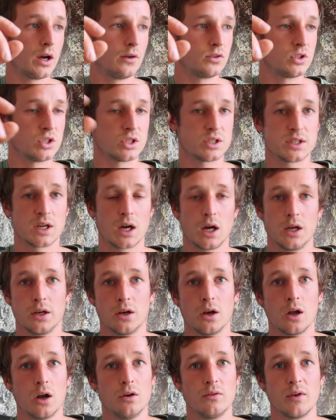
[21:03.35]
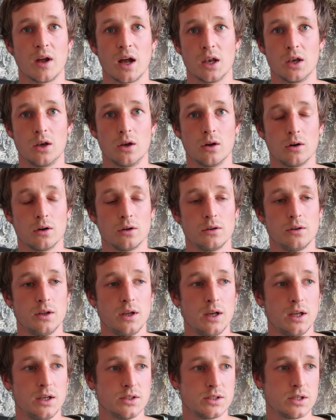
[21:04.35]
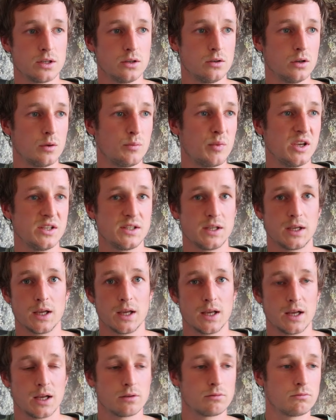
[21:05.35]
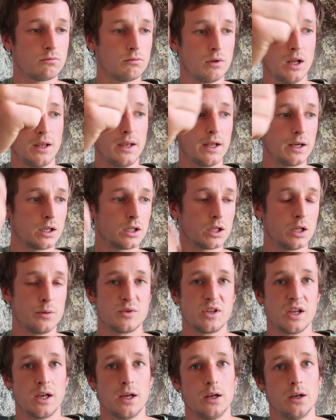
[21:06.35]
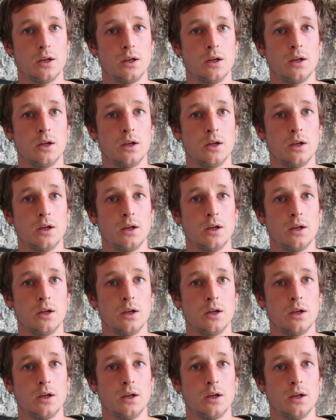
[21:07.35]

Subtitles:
I've just tied an overhand knot into a piece of gear and then clipped it in.